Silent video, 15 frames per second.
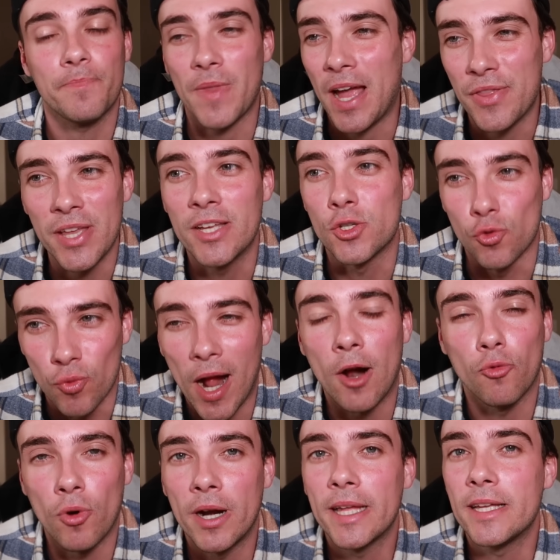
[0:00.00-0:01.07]
I think his
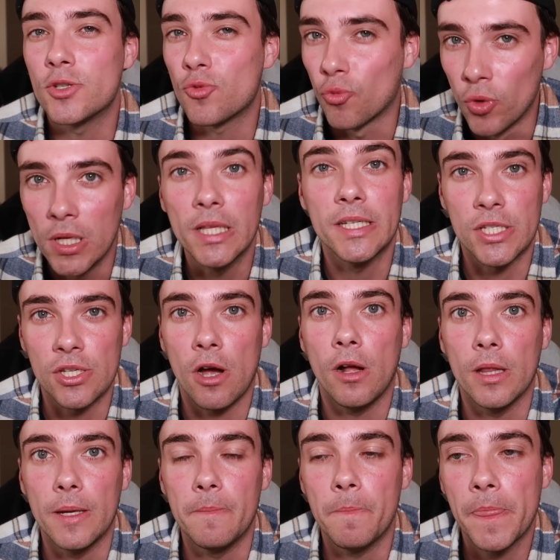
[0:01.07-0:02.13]
route running is really
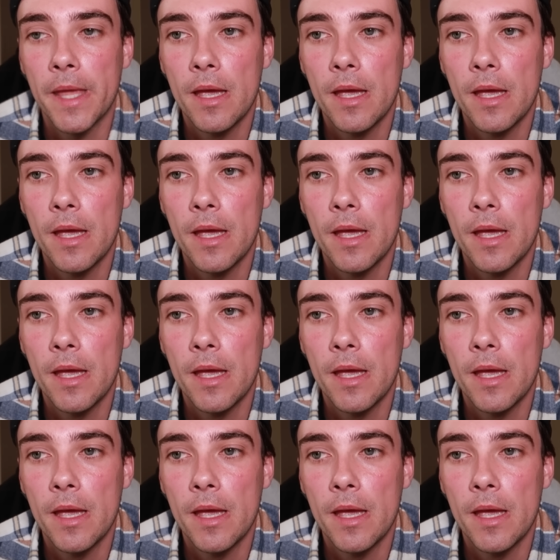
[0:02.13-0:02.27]
solid.